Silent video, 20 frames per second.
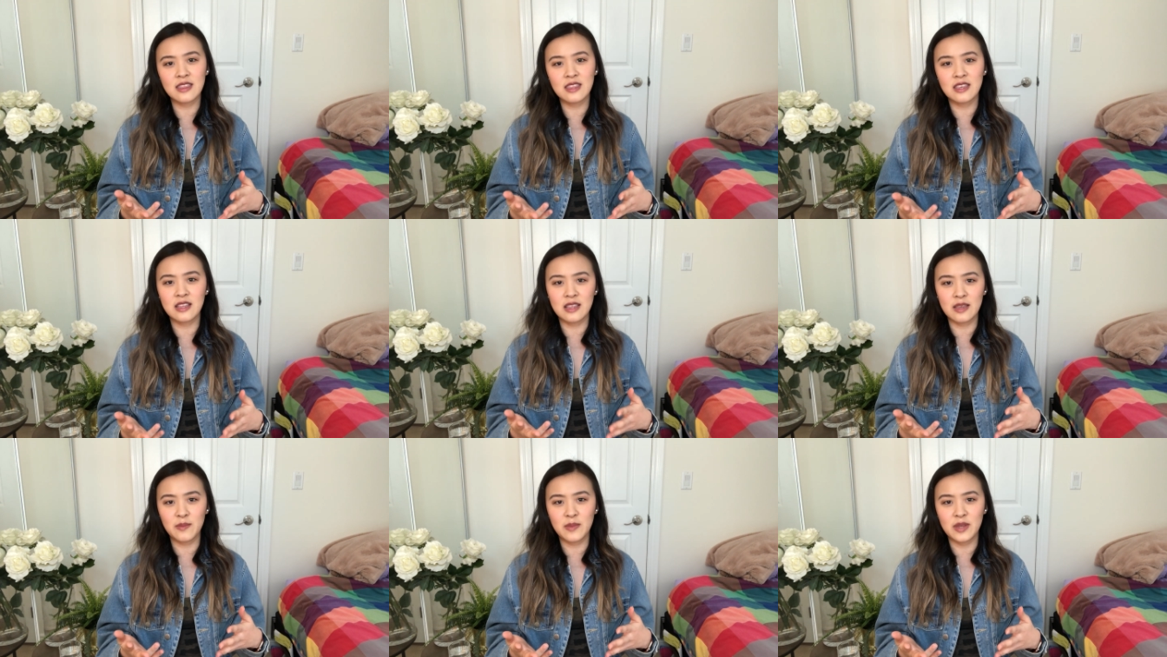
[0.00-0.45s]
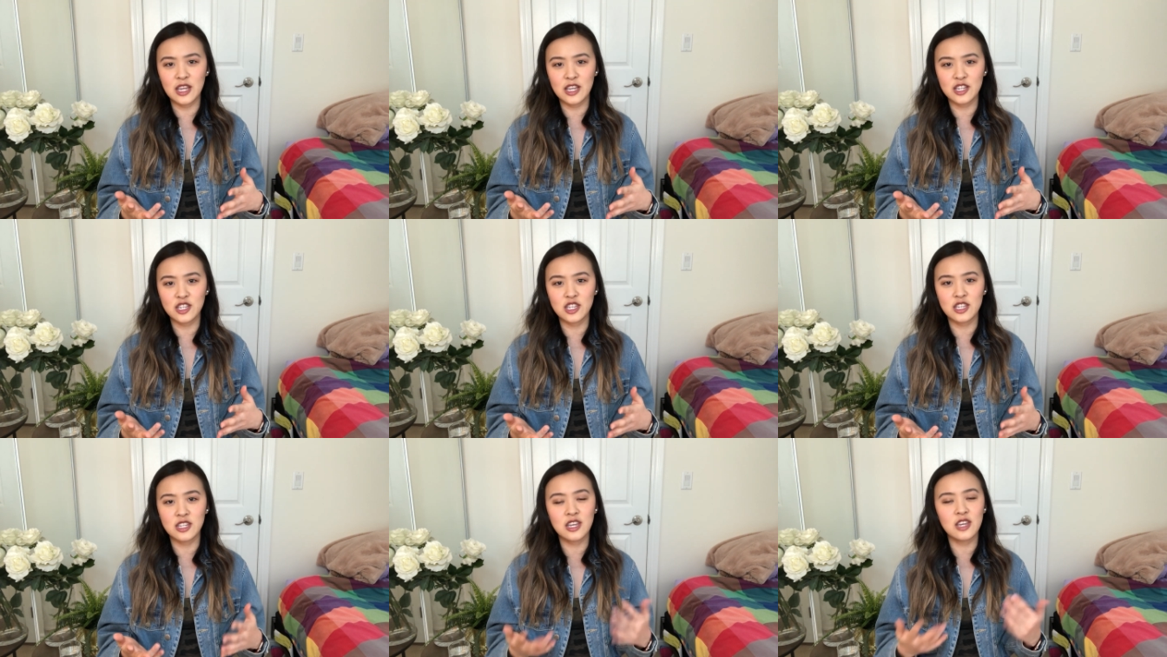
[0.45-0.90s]
the
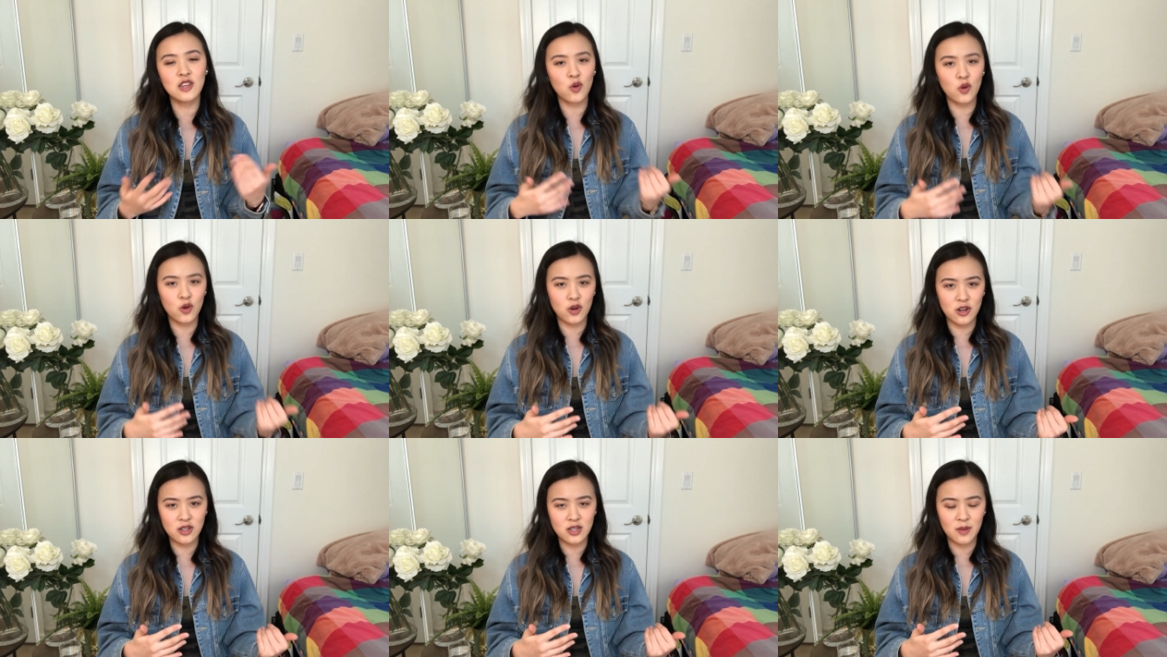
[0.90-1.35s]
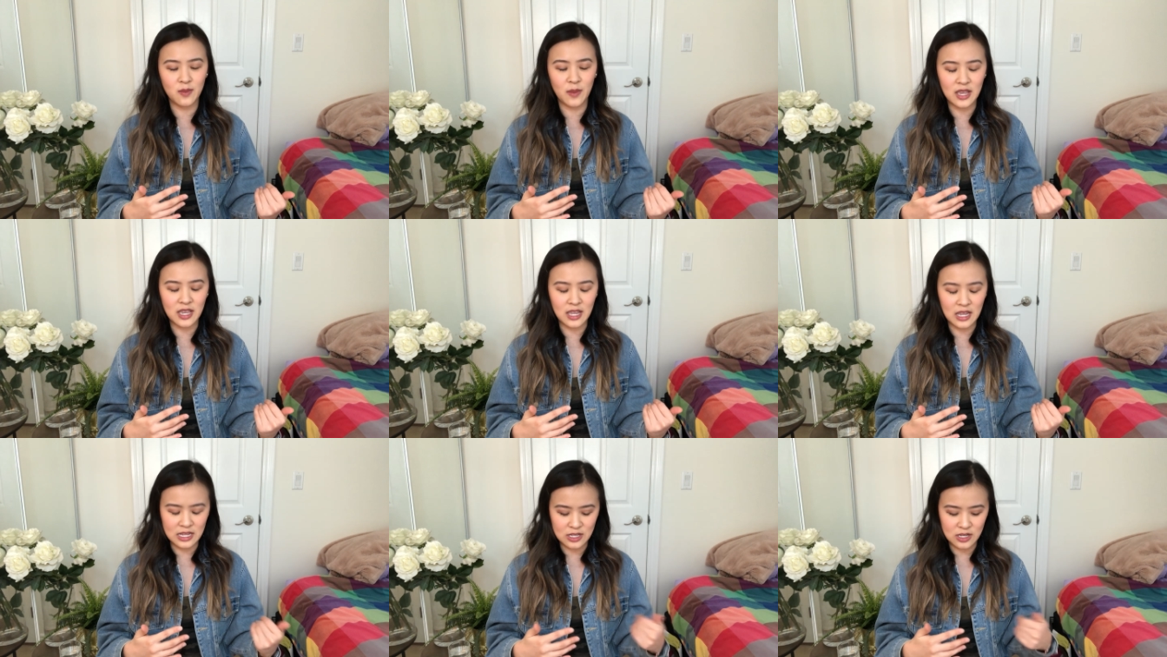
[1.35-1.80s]
elimination in order to
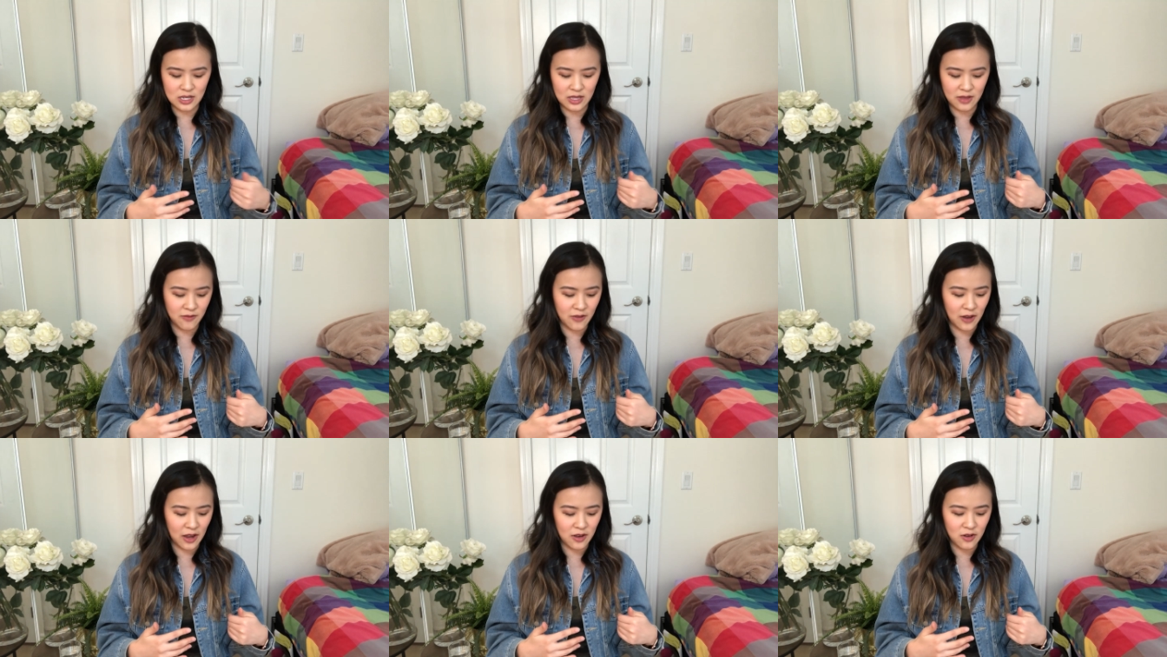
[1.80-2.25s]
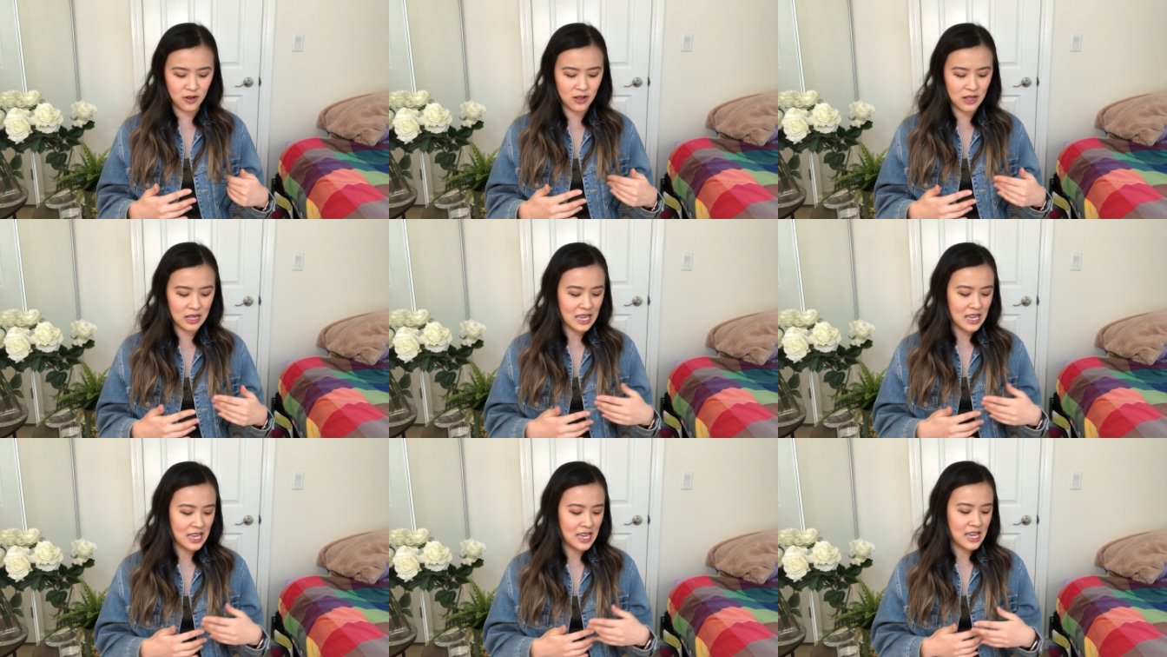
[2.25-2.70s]
make it into the final.